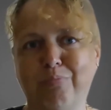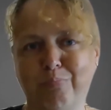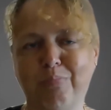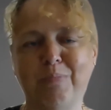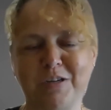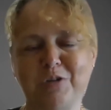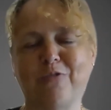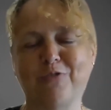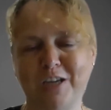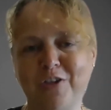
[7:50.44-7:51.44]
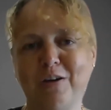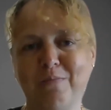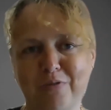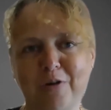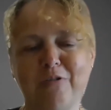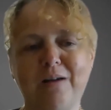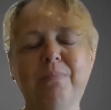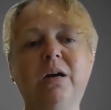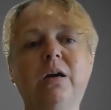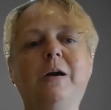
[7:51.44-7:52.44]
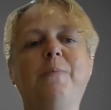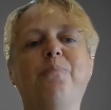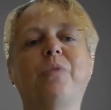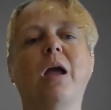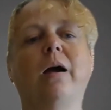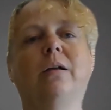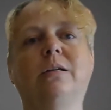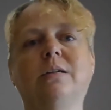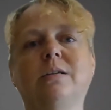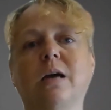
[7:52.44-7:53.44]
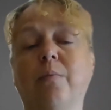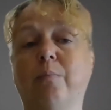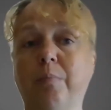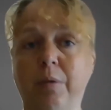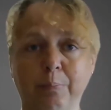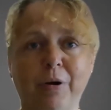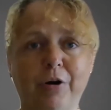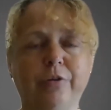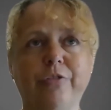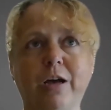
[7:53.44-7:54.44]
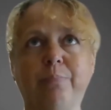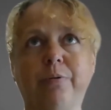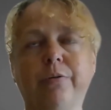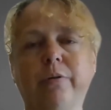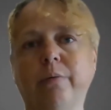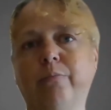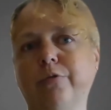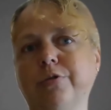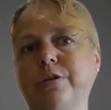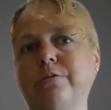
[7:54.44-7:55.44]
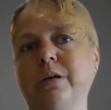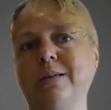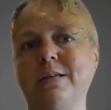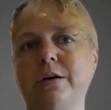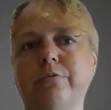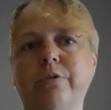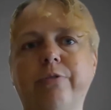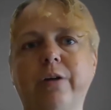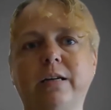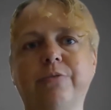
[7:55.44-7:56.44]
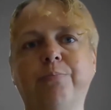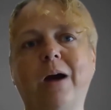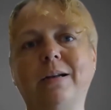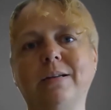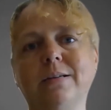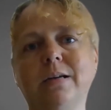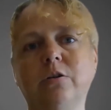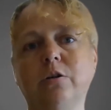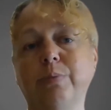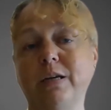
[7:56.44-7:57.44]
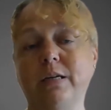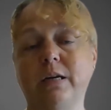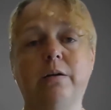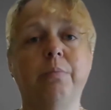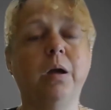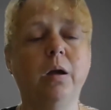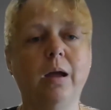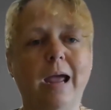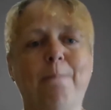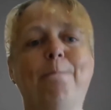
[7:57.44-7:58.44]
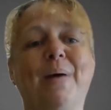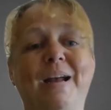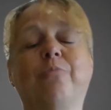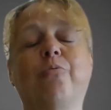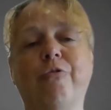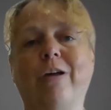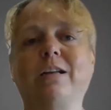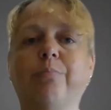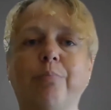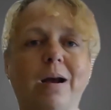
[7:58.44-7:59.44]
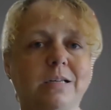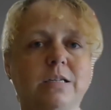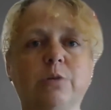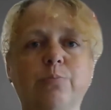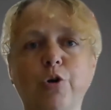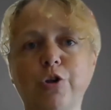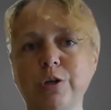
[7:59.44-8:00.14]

Master of Teaching program. And part of that program was to instill reflective practice and to basically embed reflective practice as much as